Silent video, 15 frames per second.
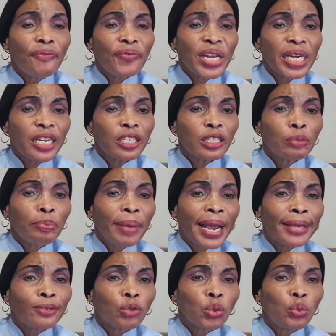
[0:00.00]
finished
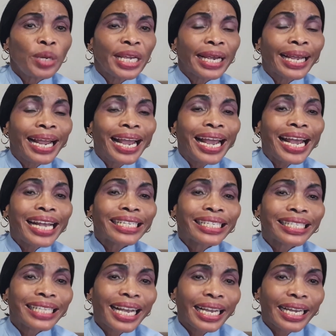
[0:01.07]
by doing a
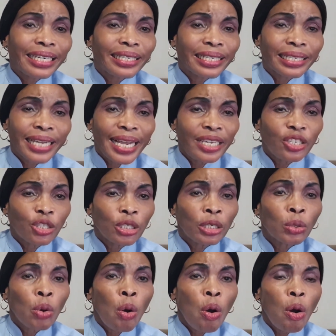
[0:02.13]
second stage.
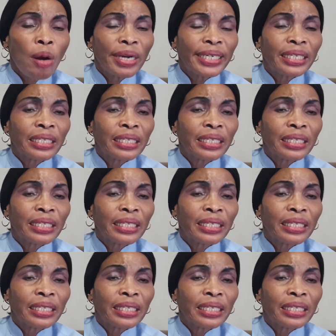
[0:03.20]
It all